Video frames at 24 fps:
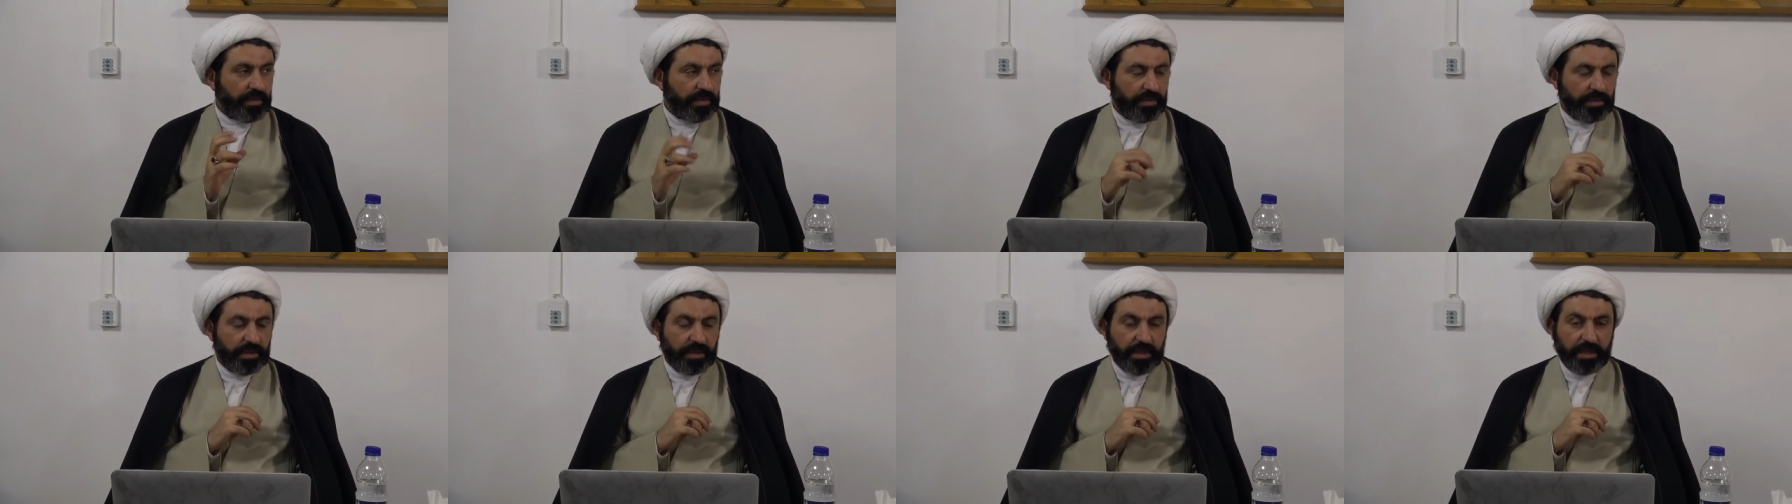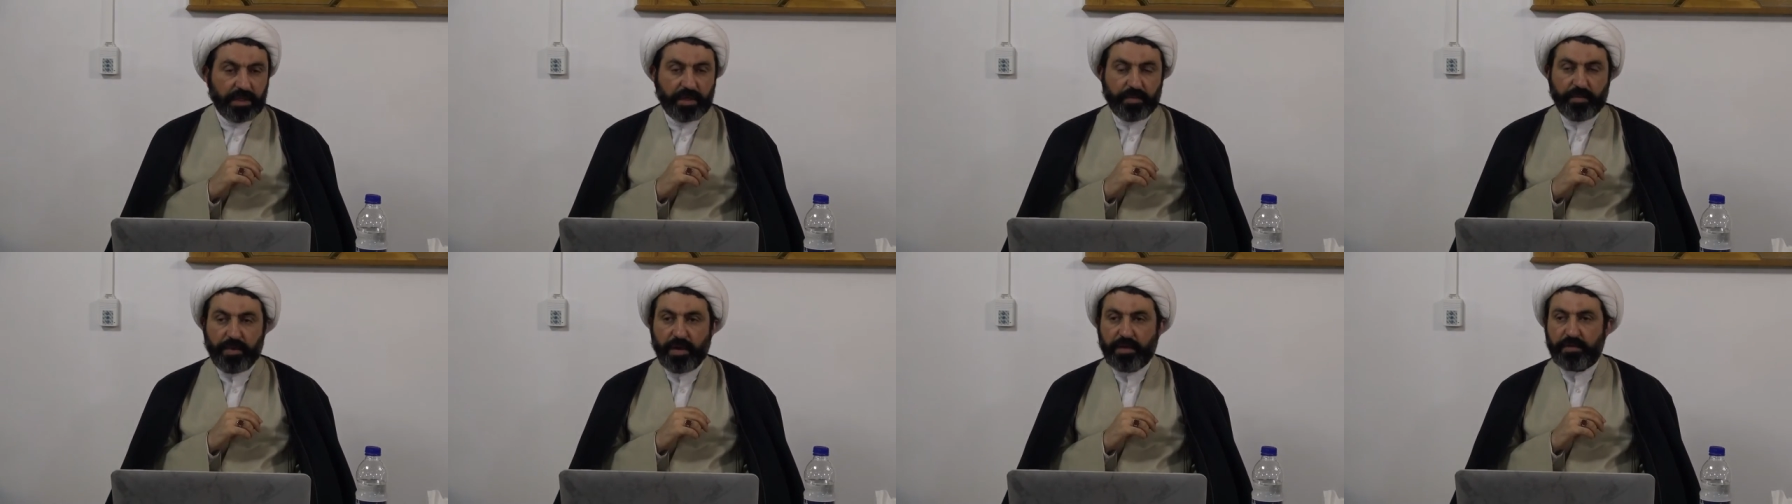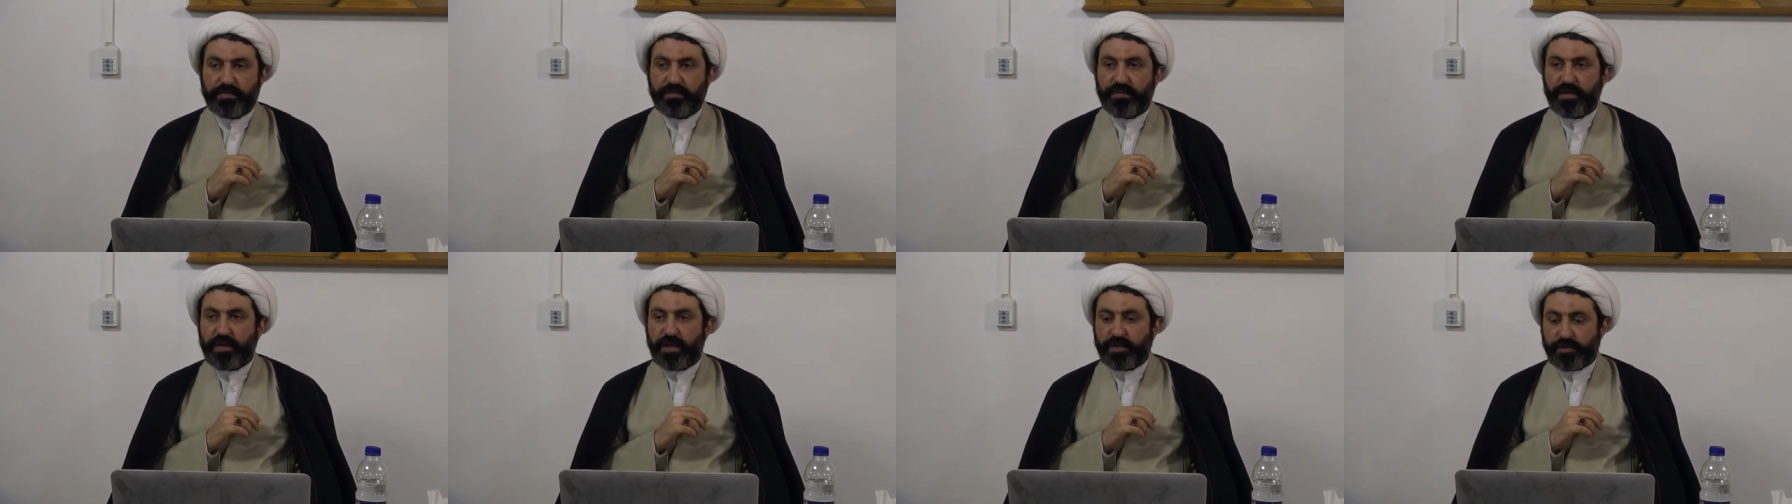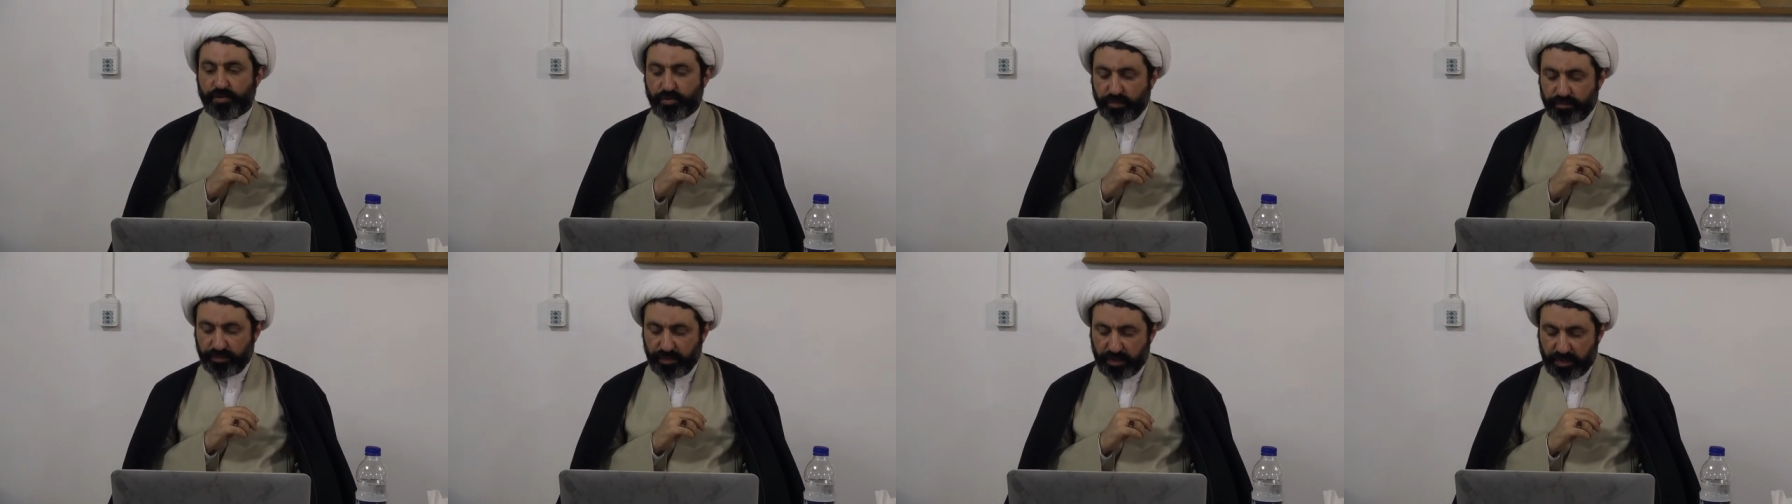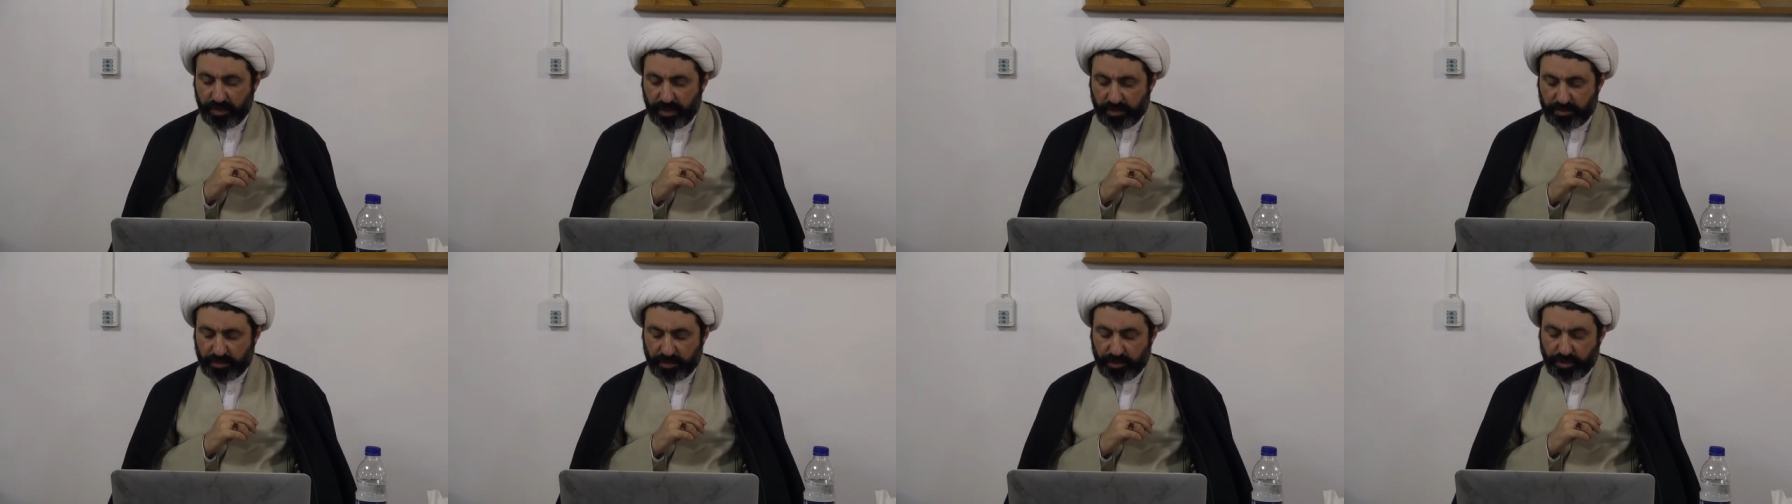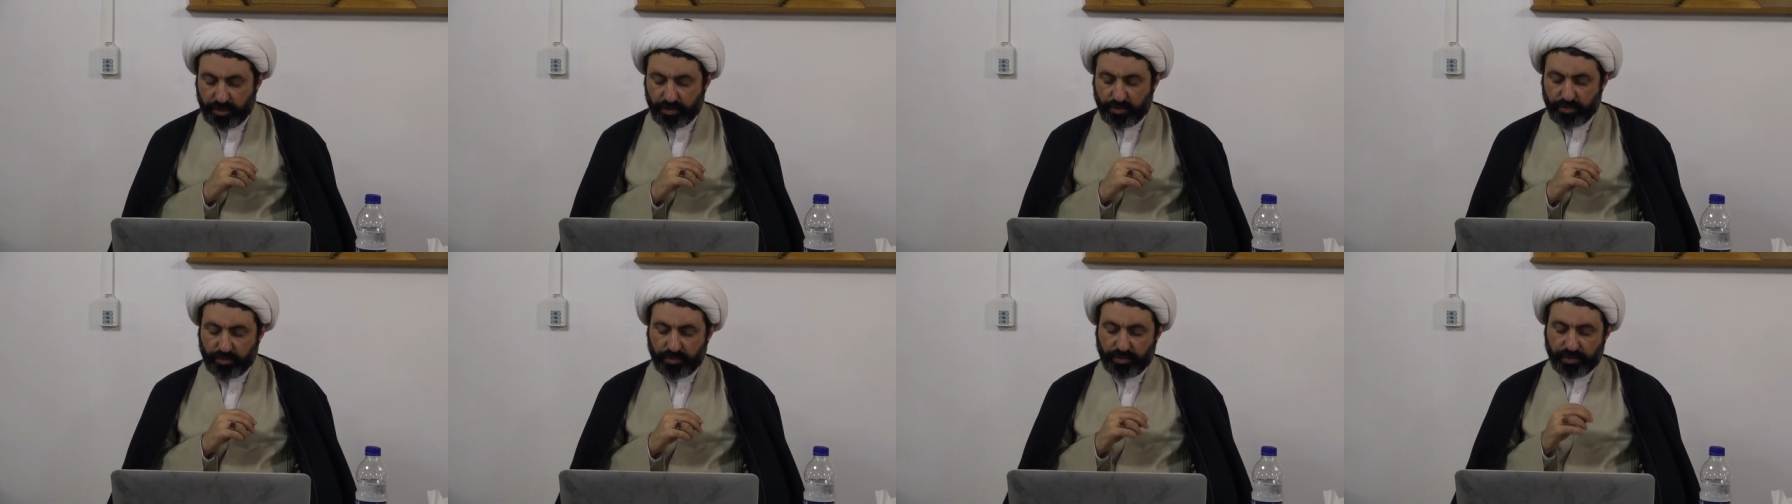written about philosophical
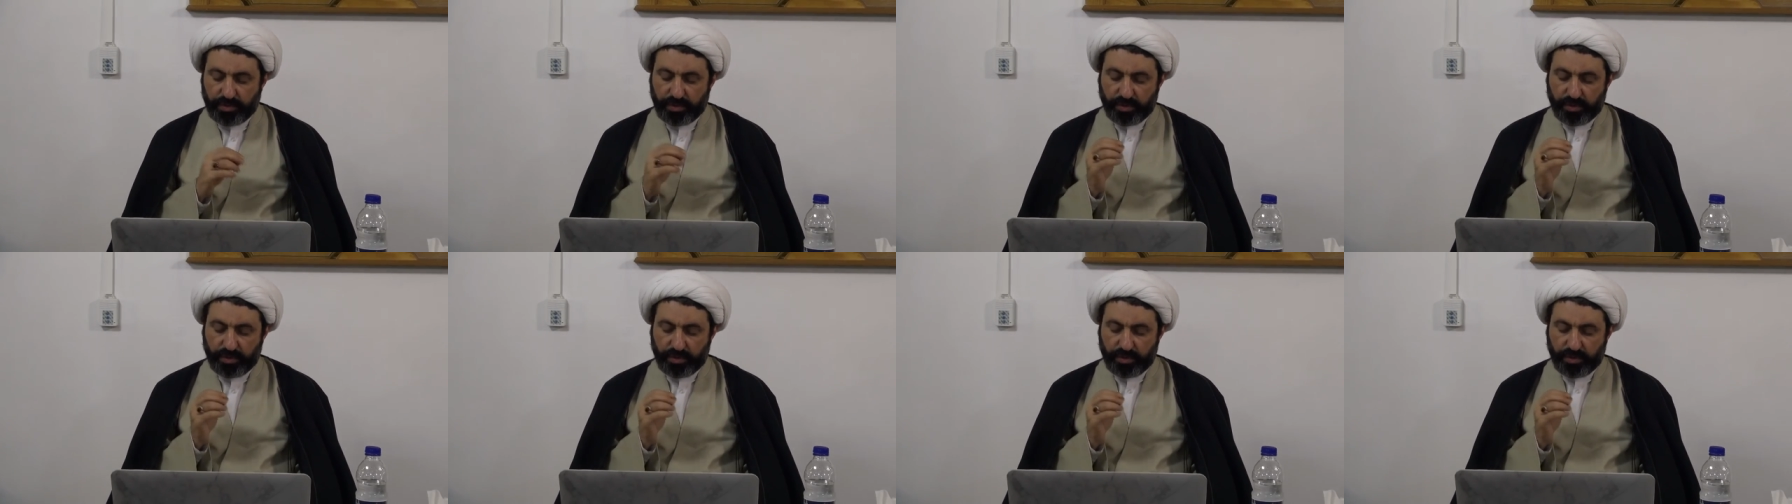issues,